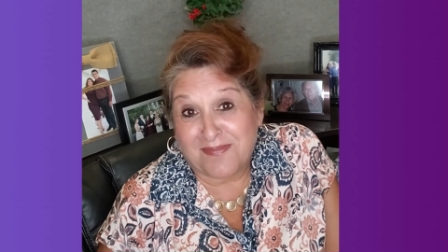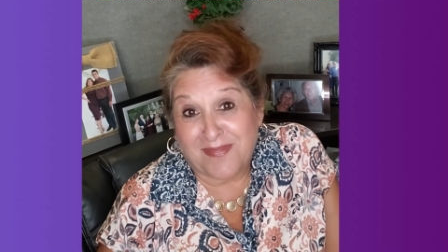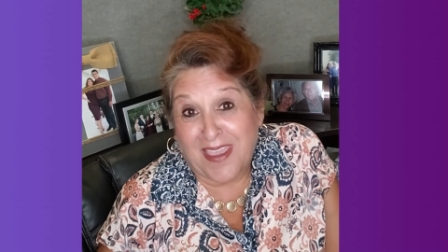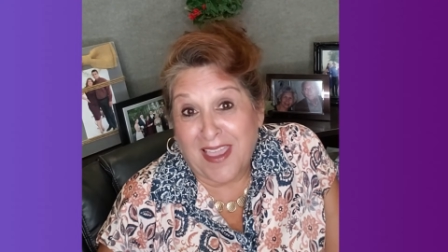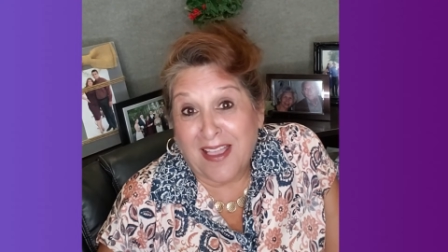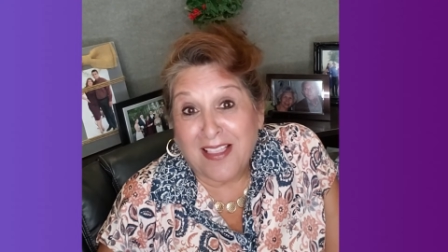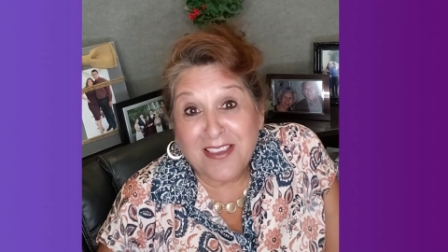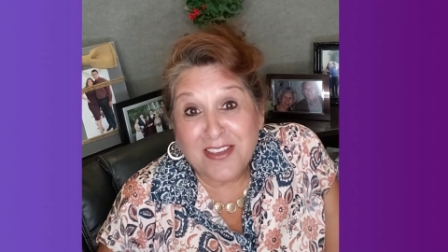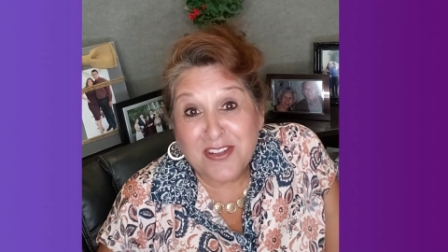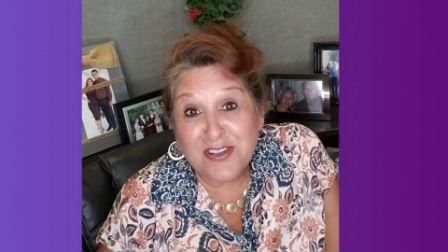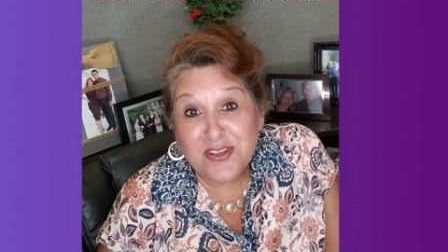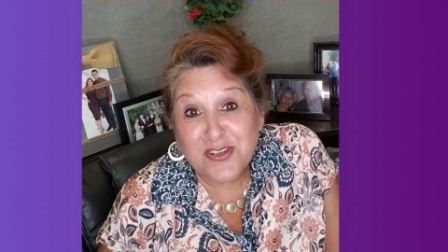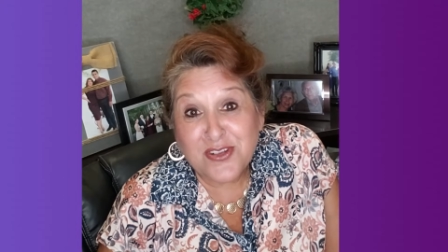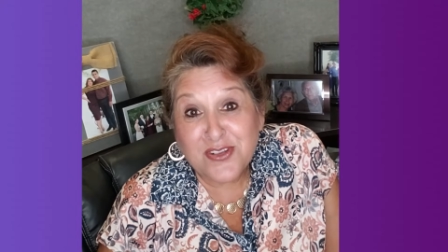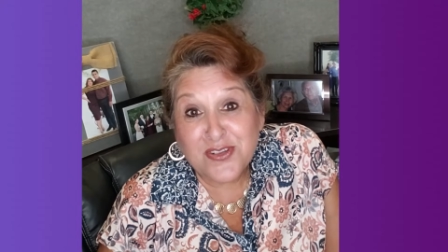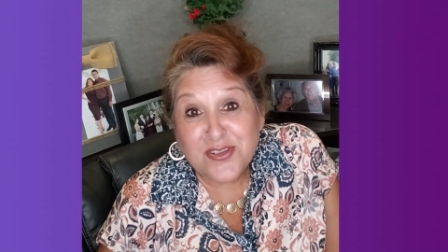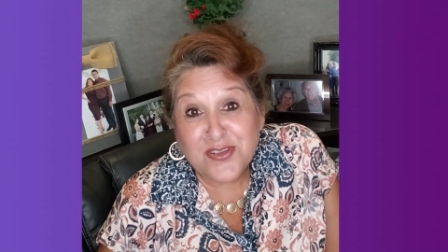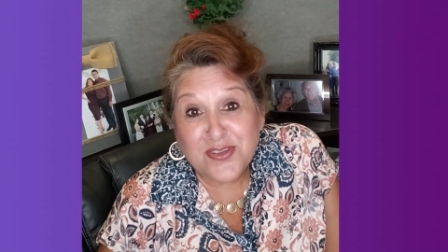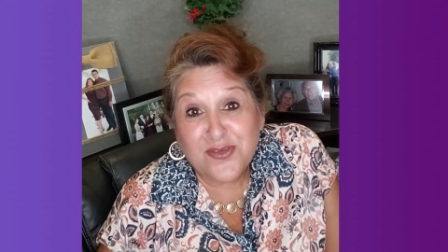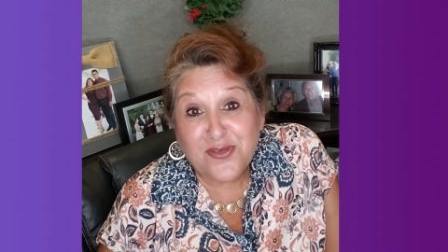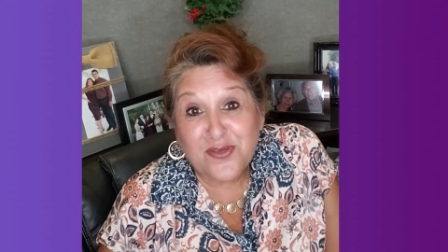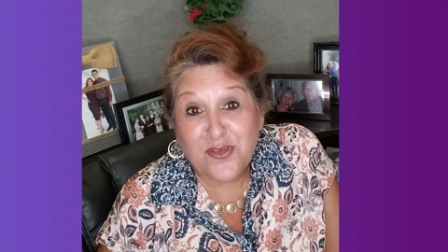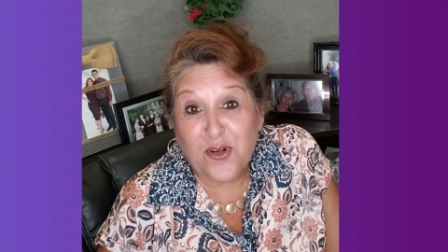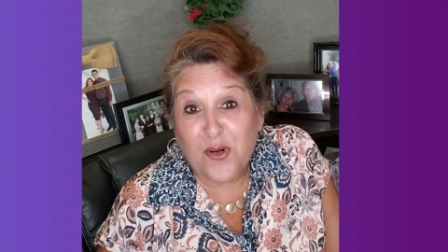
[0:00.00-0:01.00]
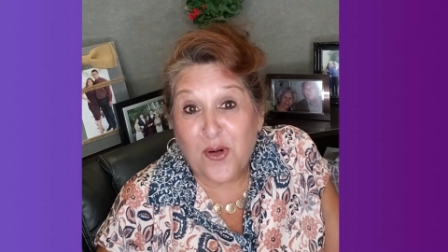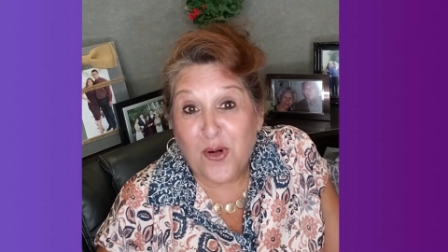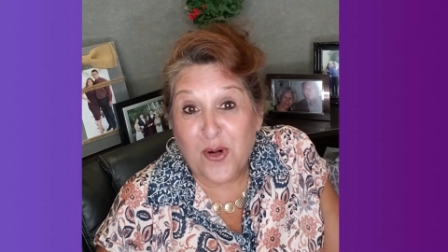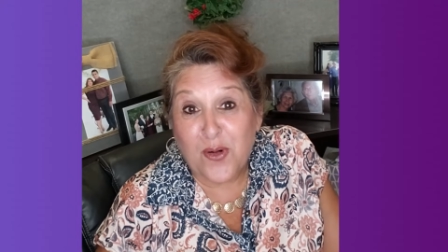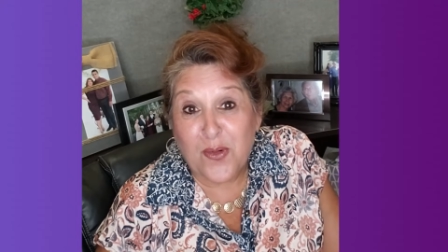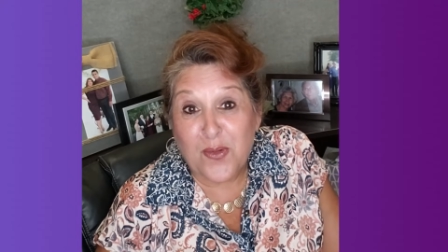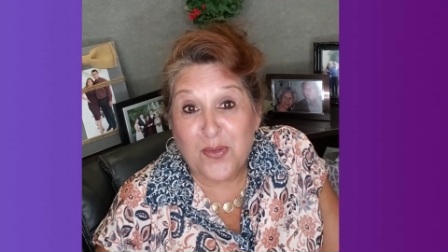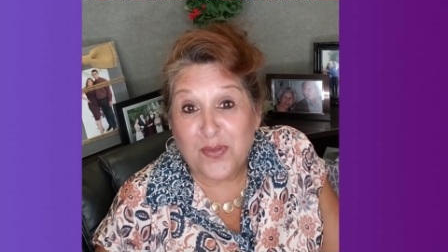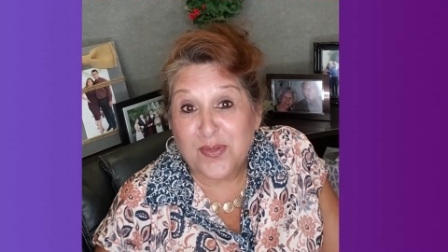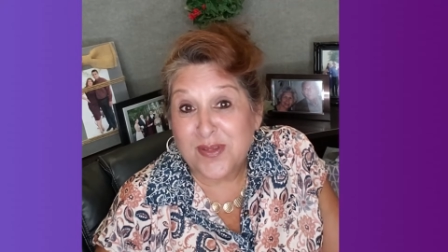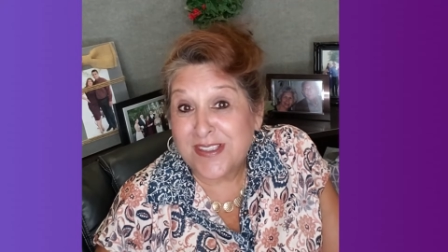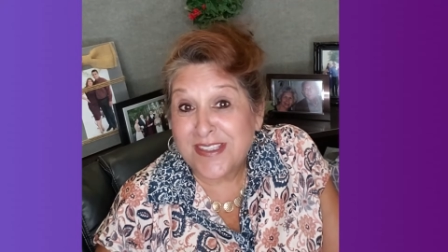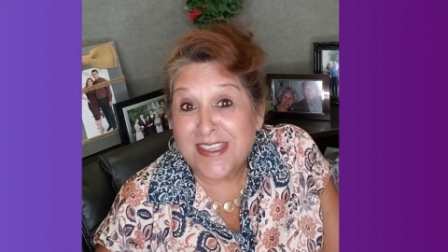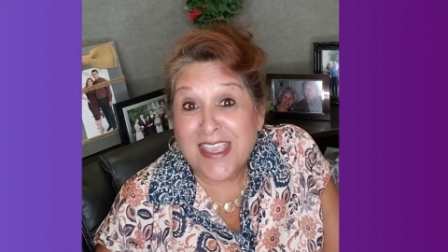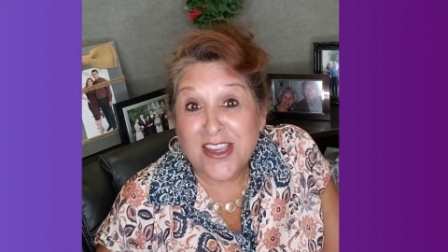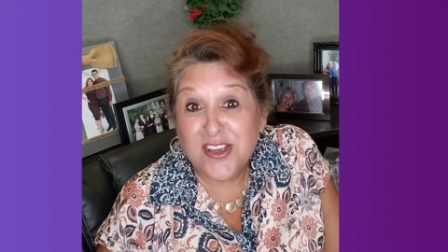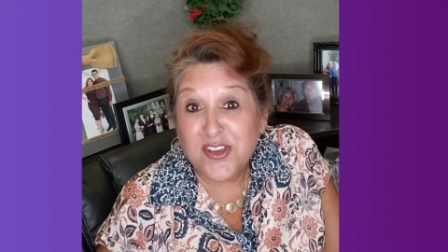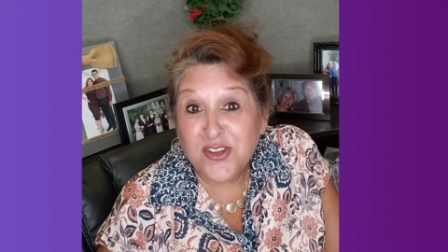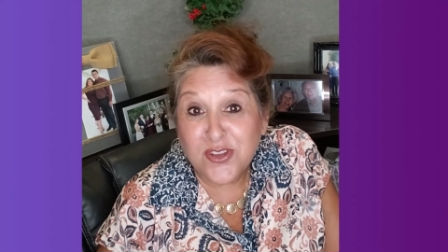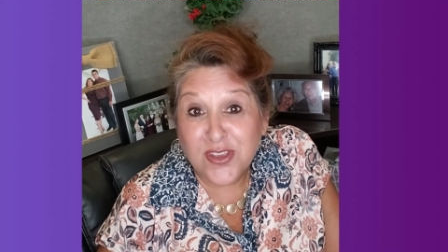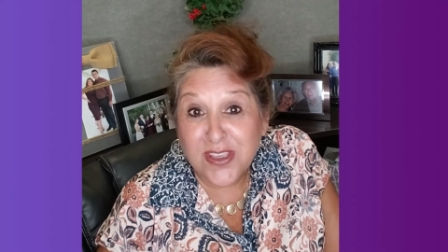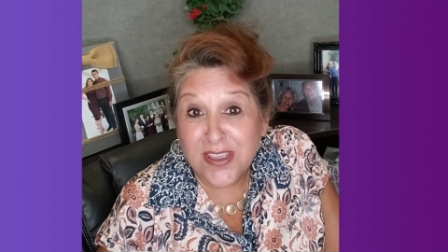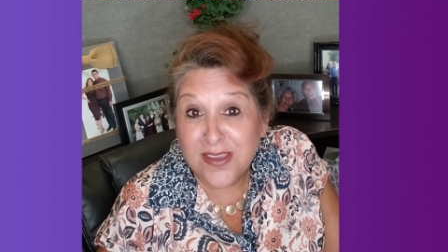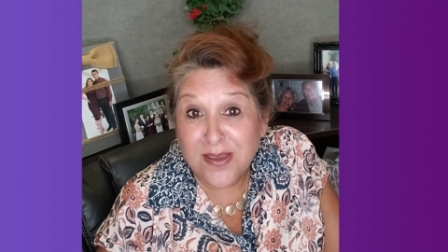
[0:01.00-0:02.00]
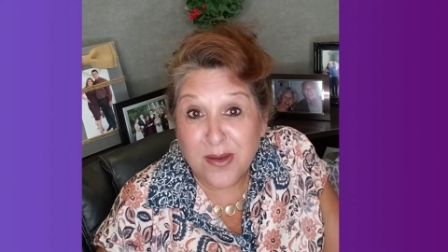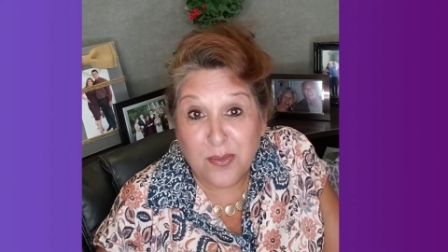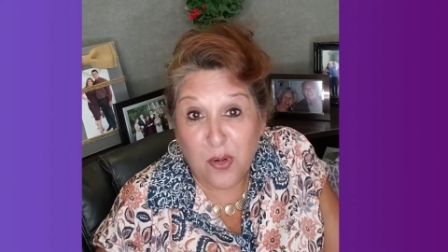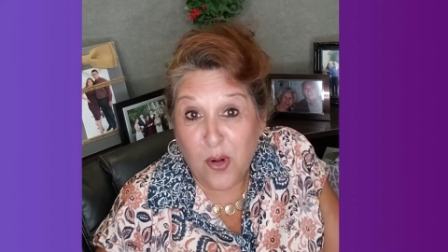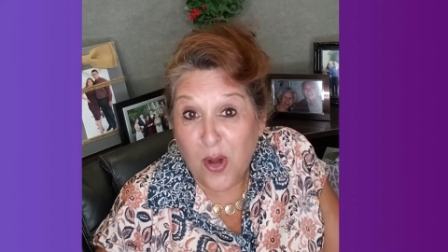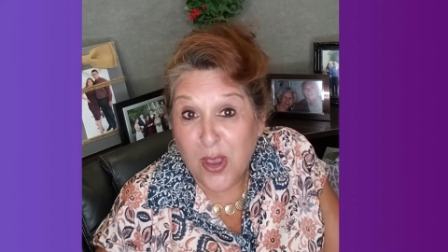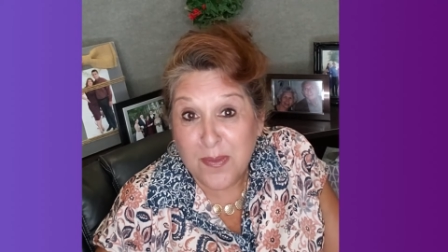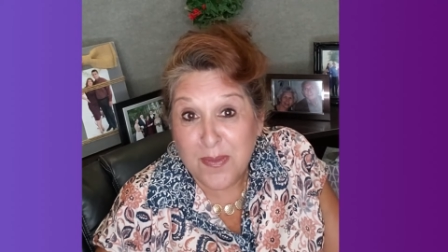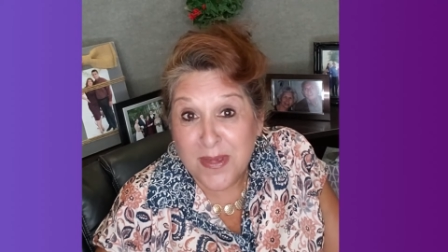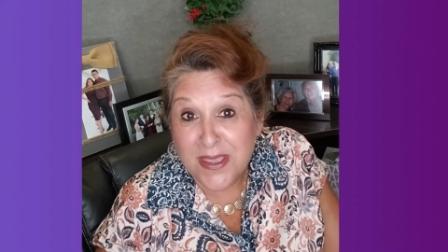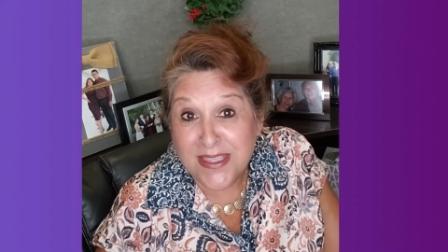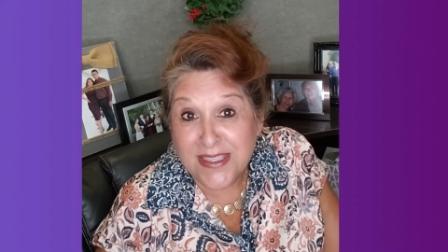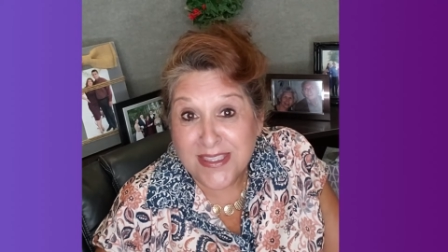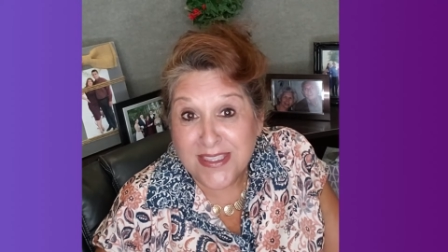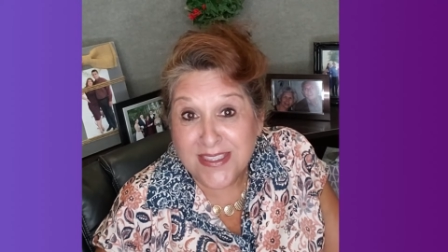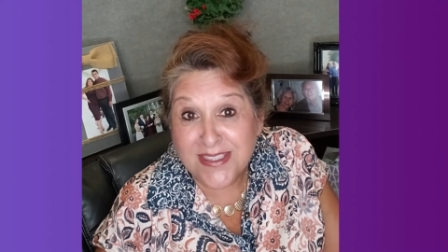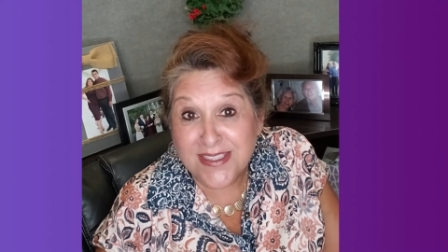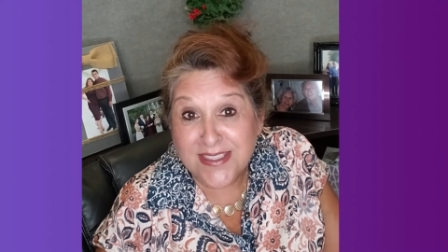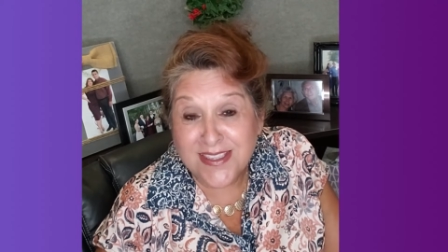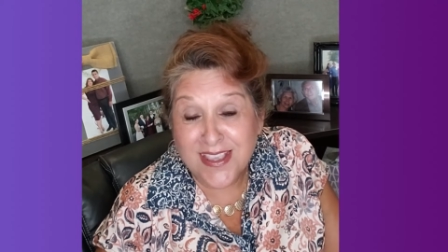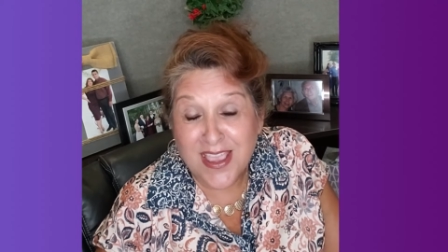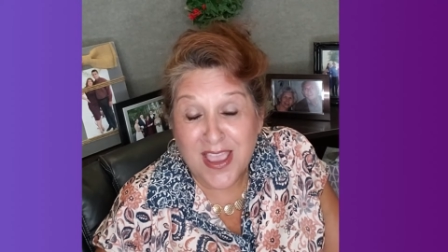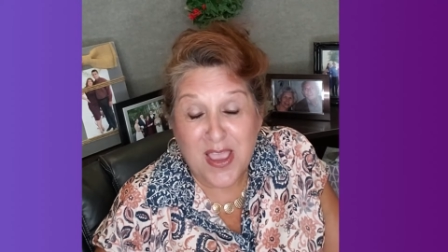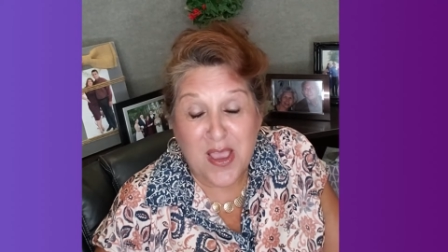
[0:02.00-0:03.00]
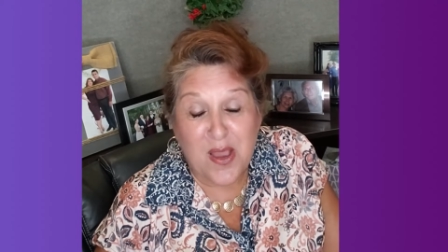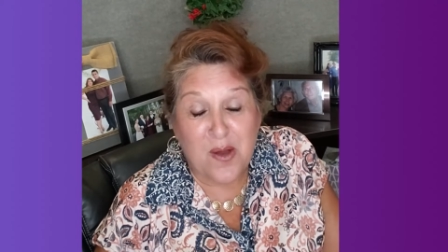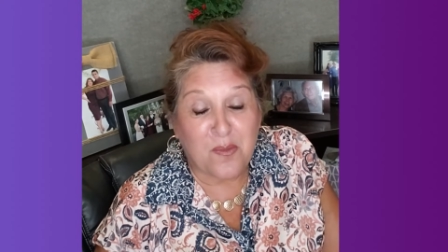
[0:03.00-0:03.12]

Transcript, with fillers: calendars, for scheduling appointments.